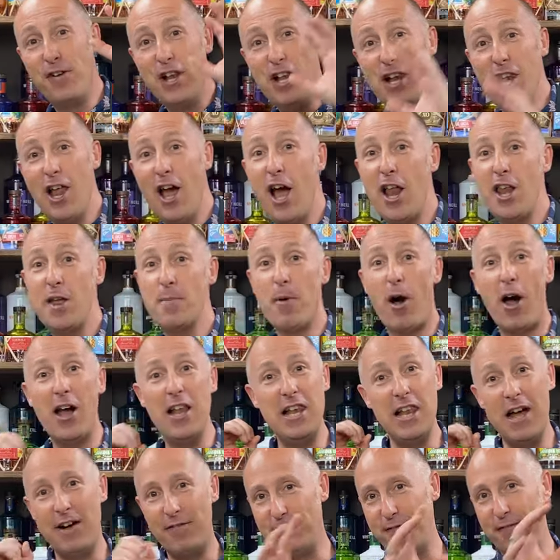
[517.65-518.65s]
Falernum. I
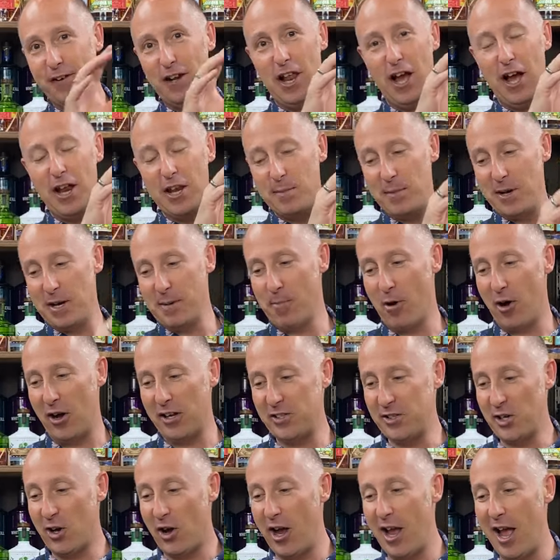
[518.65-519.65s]
love Falernum in a
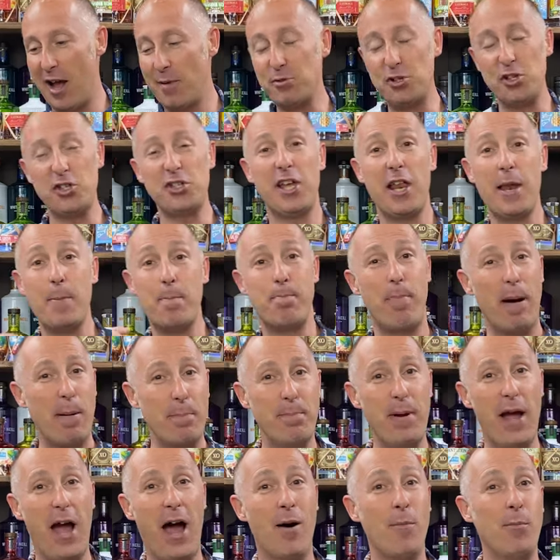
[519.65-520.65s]
Mai Tai. I'm just going to
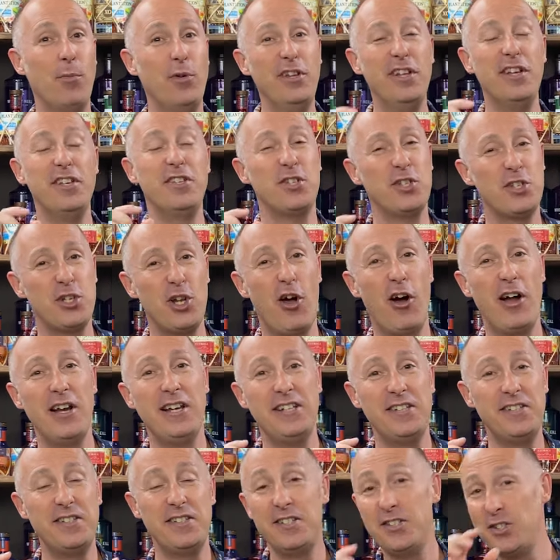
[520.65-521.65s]
bump it up with a
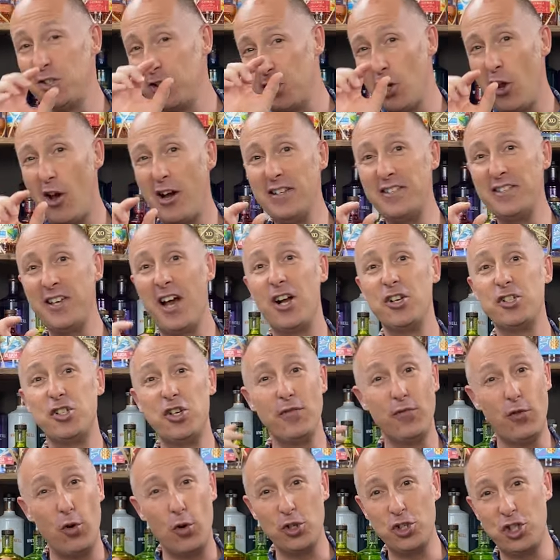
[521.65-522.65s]
slightly, slight
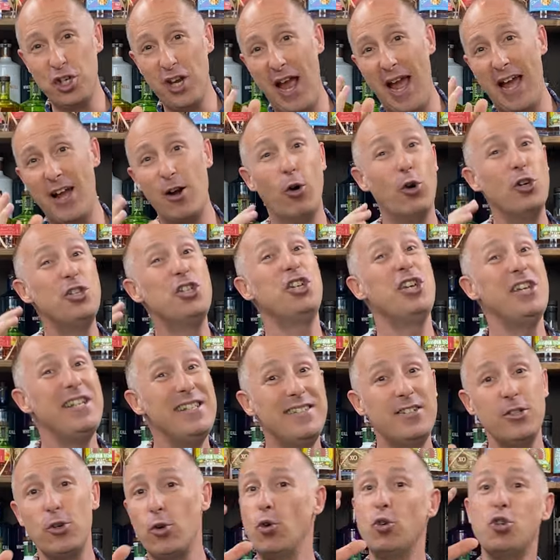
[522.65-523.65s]
touch of orgeat or
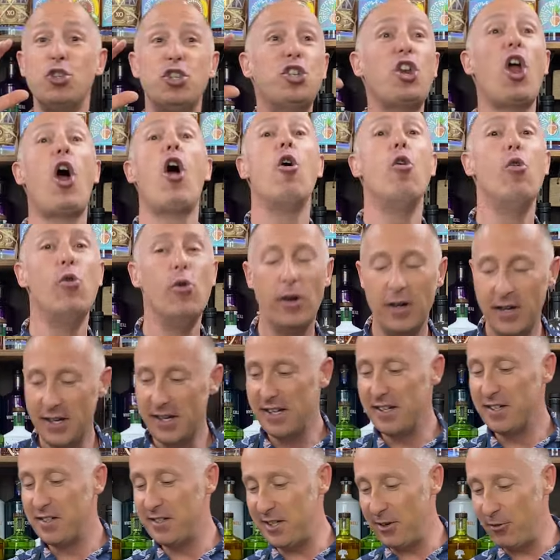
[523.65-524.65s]
yeet or jo
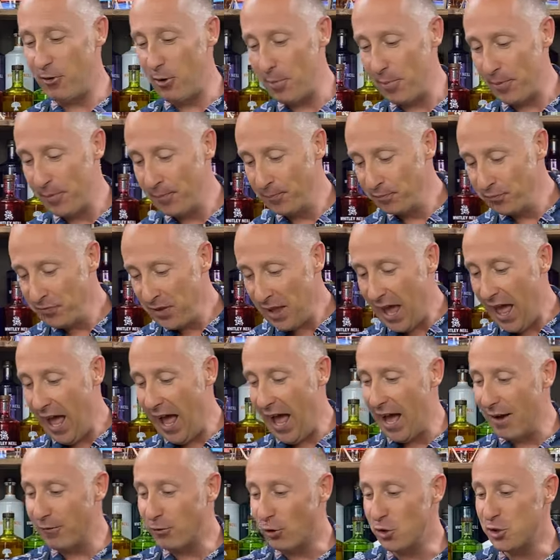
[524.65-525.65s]
syrup.
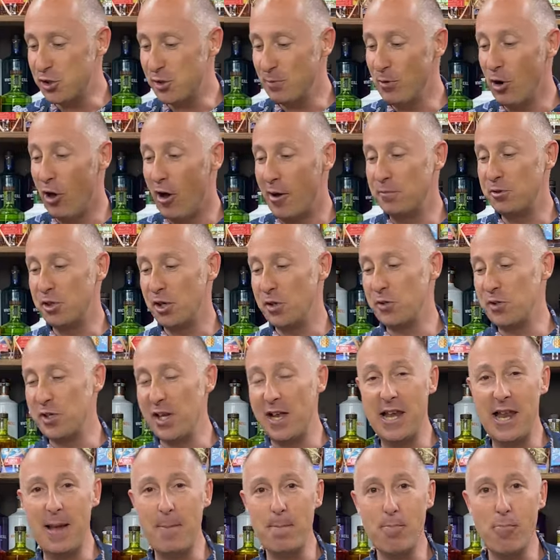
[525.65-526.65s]
Uh, I've got some lime juice
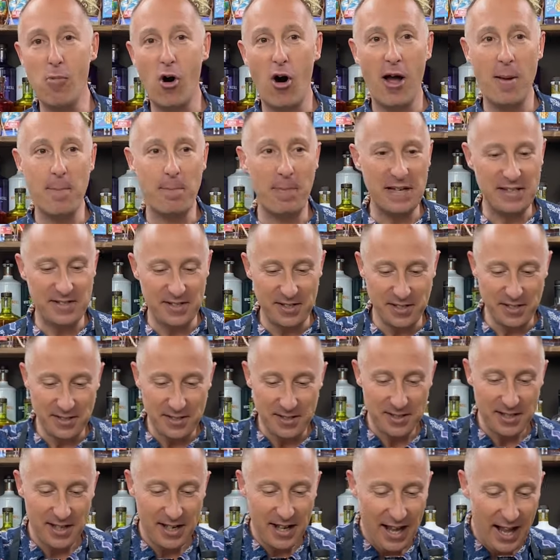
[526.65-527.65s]
and then my
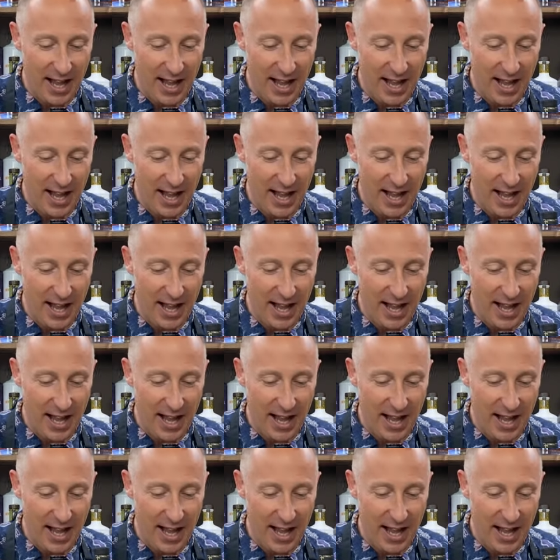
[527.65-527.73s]
bitters.